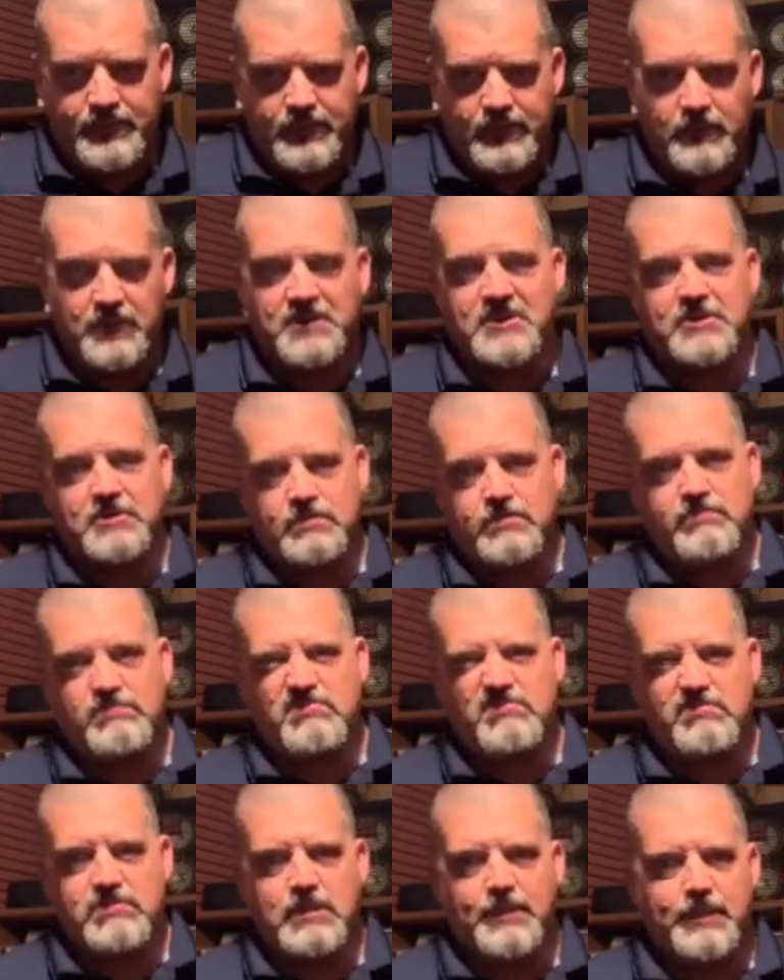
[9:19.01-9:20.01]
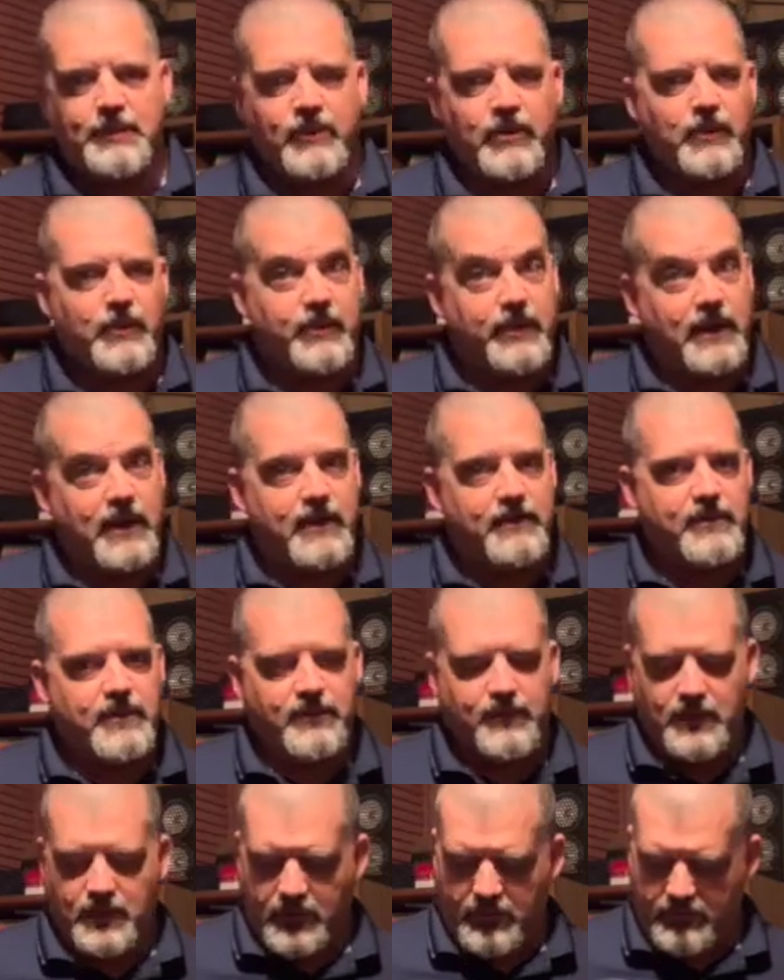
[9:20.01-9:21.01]
which is typically where you'd have it
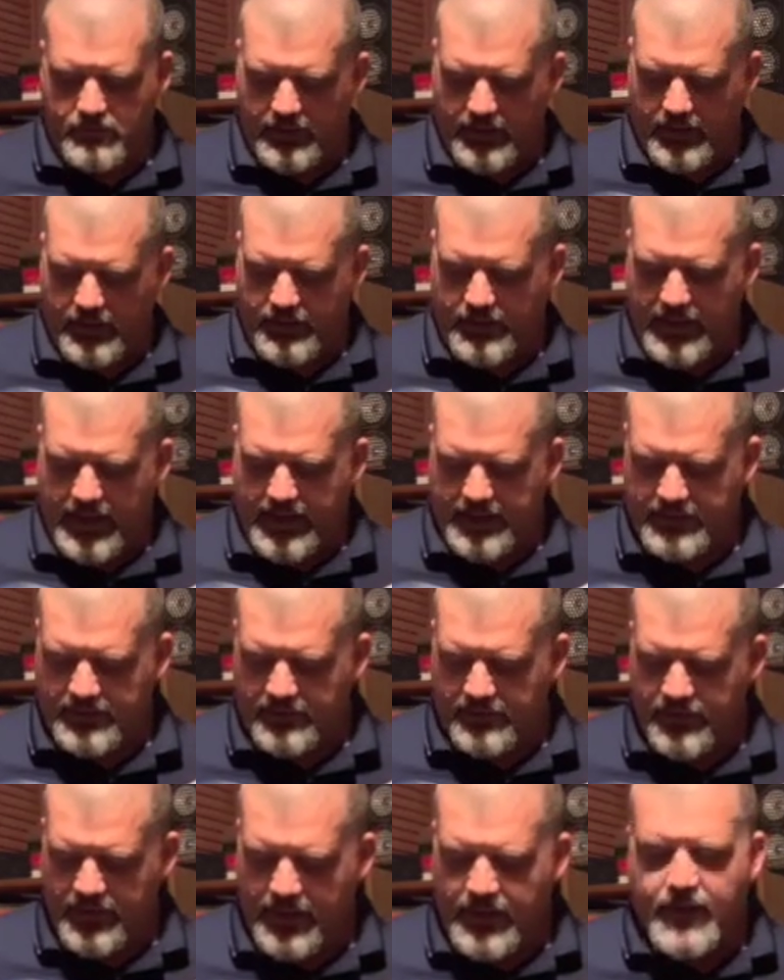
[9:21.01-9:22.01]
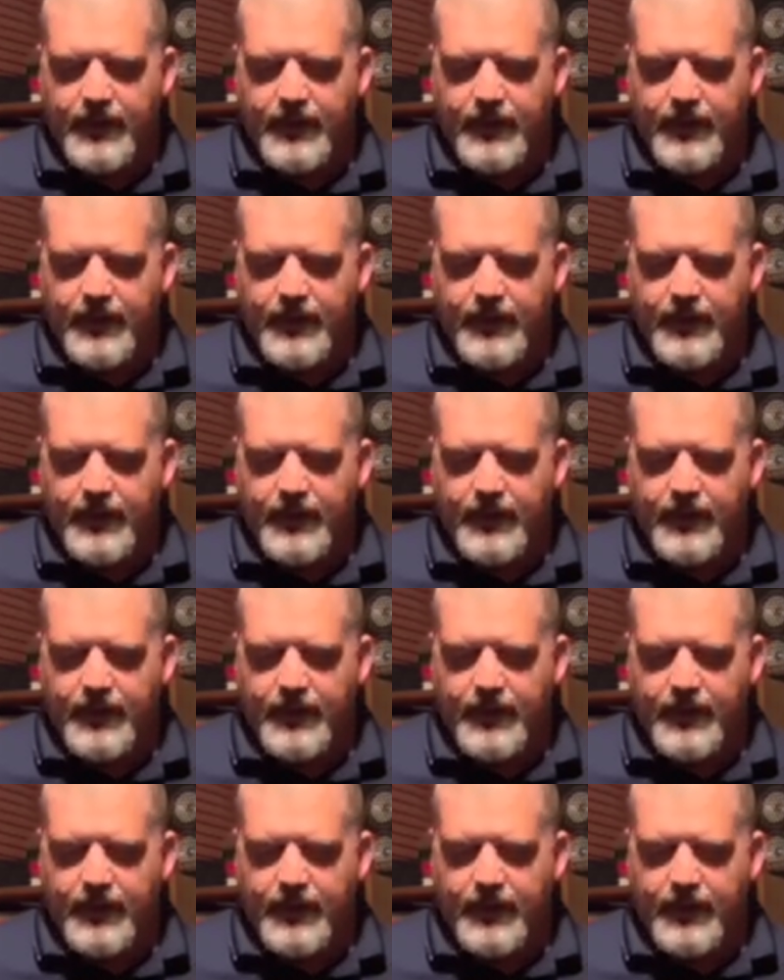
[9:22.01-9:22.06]
if you were running it active.